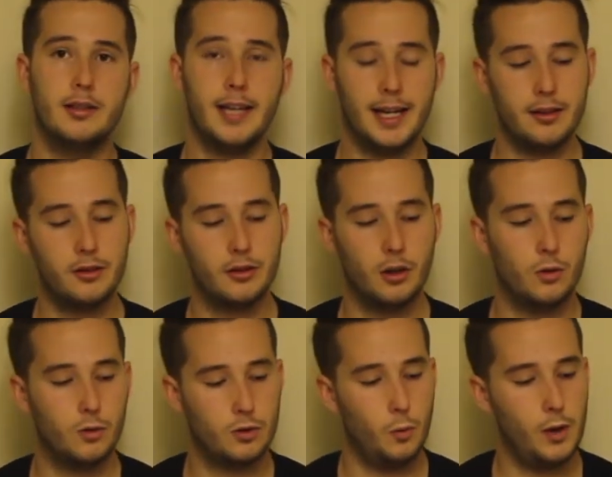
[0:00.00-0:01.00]
10
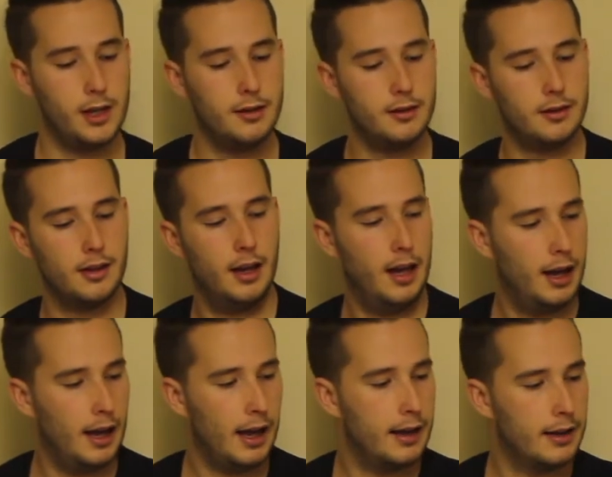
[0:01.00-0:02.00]
souls wins.
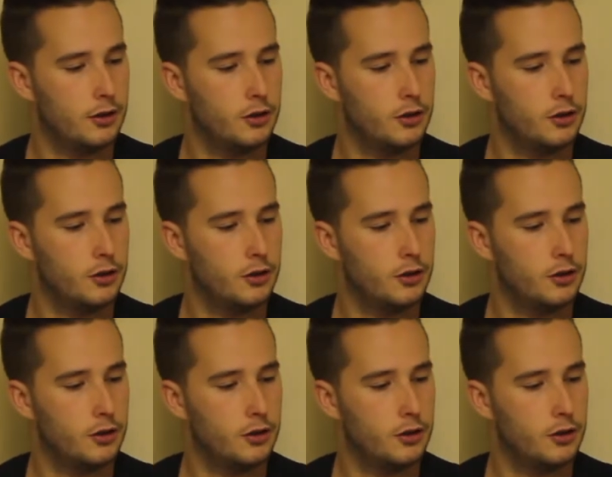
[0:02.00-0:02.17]
And as